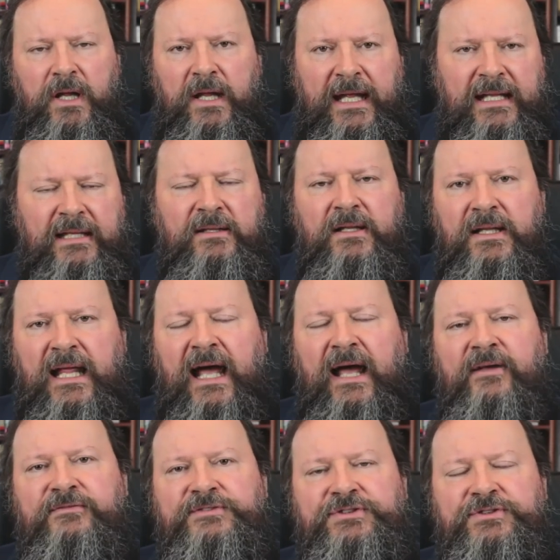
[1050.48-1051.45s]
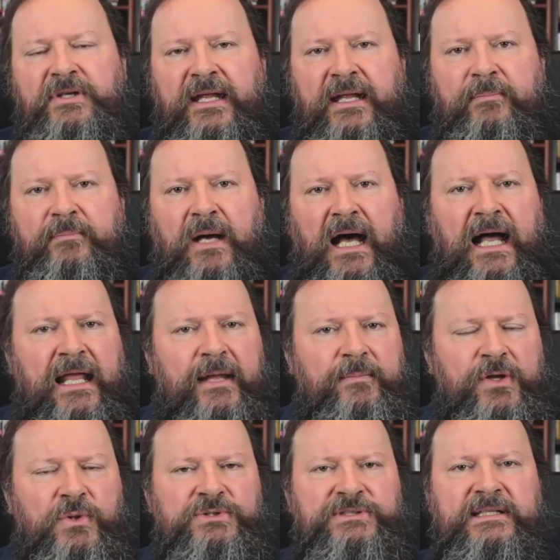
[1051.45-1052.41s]
in the live stream, I am
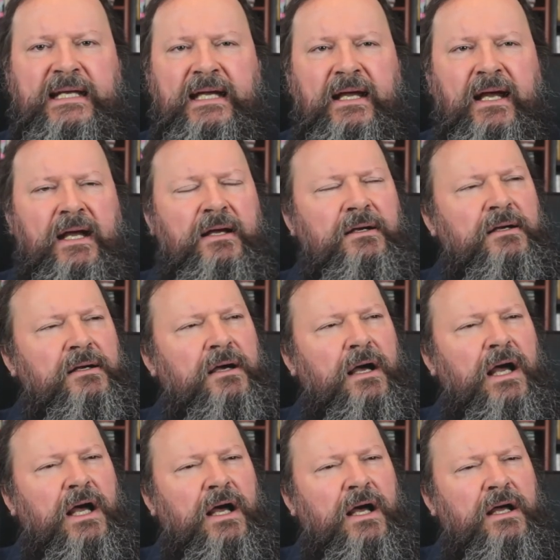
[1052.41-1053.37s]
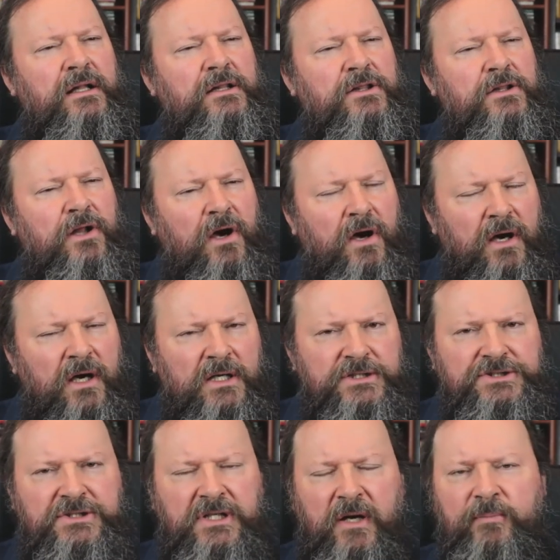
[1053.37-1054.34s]
using a
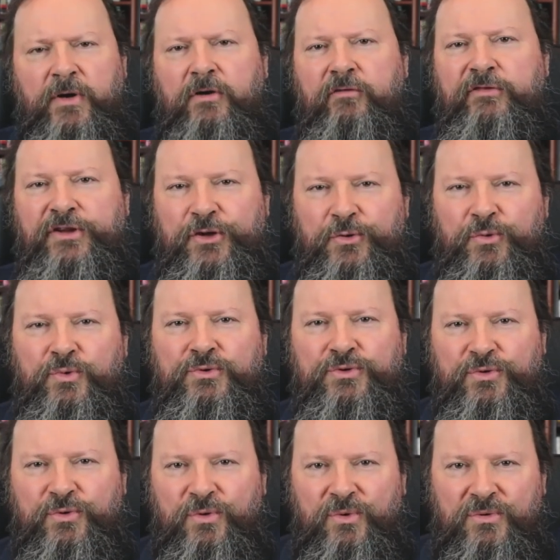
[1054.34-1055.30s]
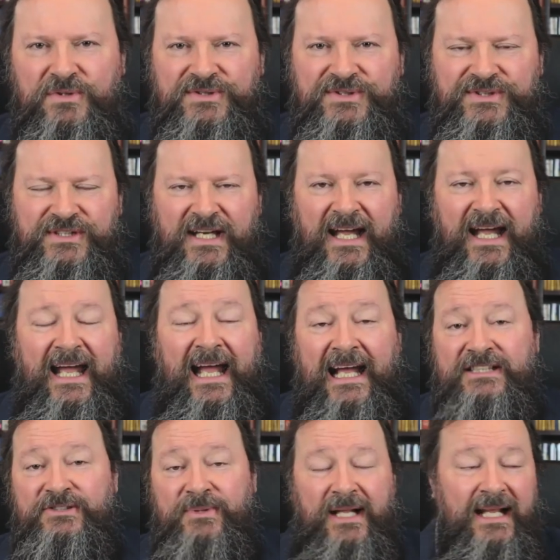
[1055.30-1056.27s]
large number of new tools,
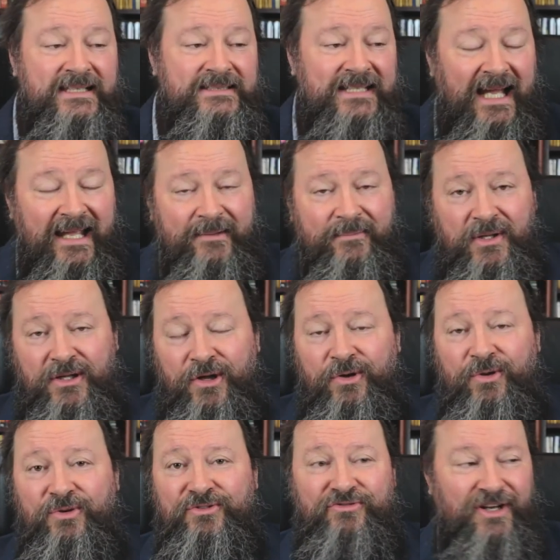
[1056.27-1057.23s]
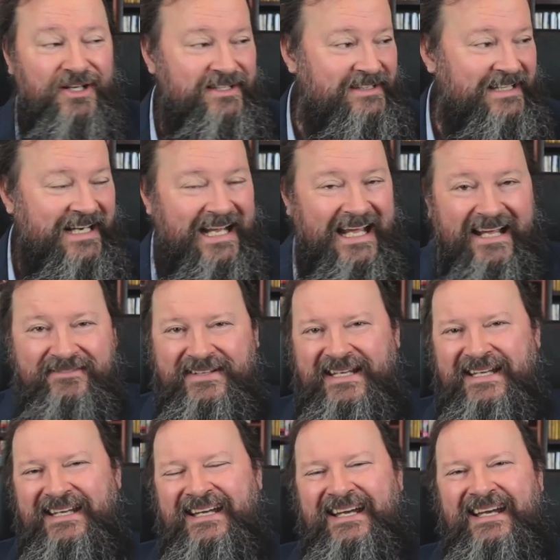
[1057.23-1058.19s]
as well as I am alone rather than
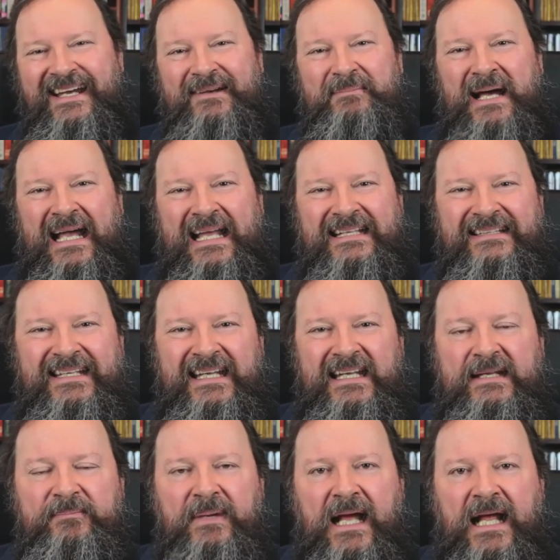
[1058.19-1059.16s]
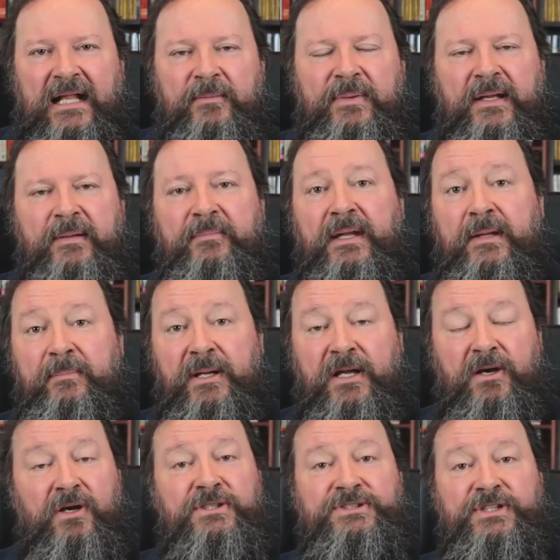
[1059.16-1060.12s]
having my team helping me
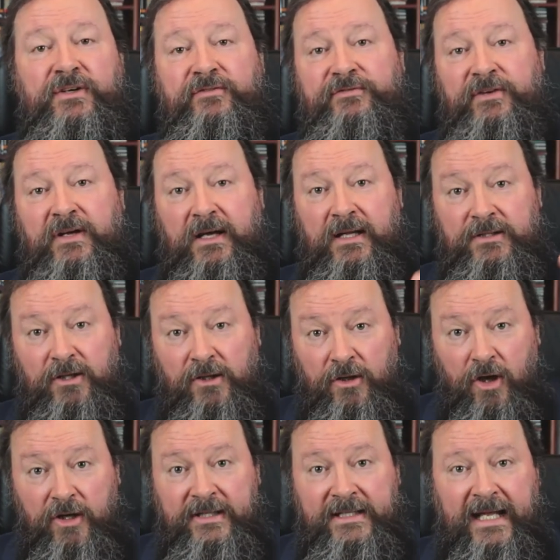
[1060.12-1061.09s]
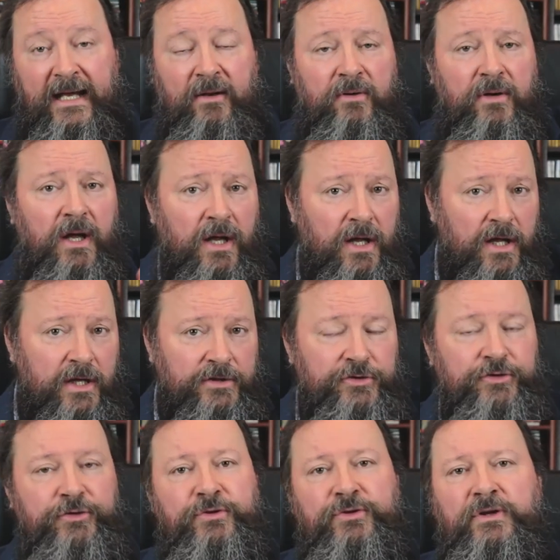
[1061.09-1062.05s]
because of the lockdown
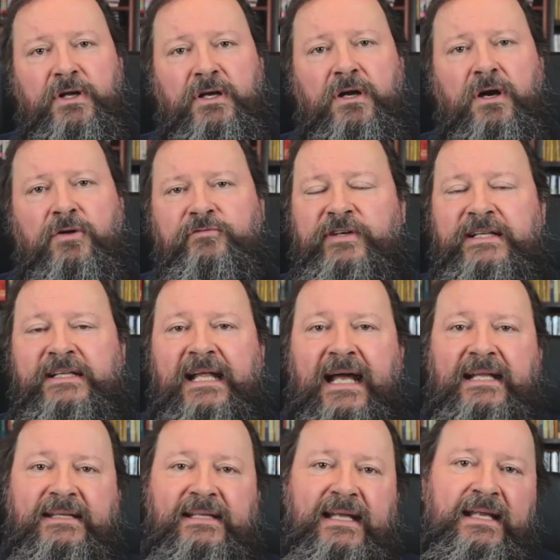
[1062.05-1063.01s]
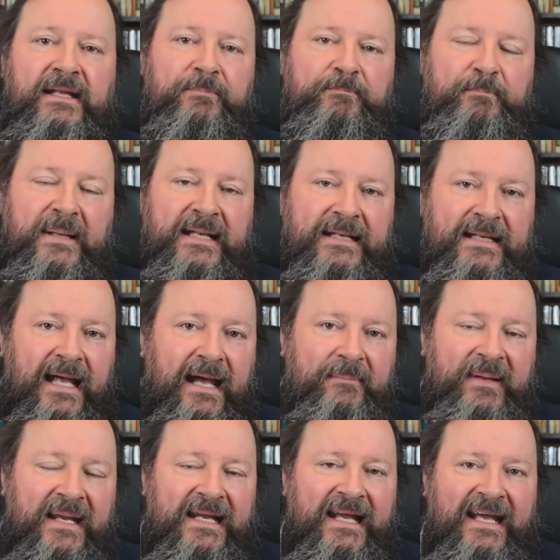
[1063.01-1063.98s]
due to the COVID-19
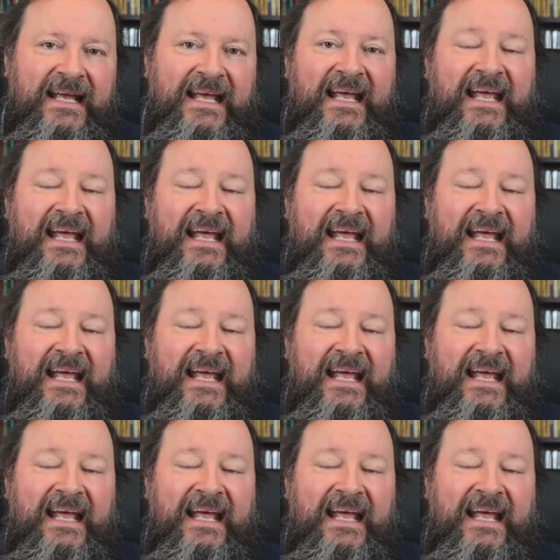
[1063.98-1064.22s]
pandemic.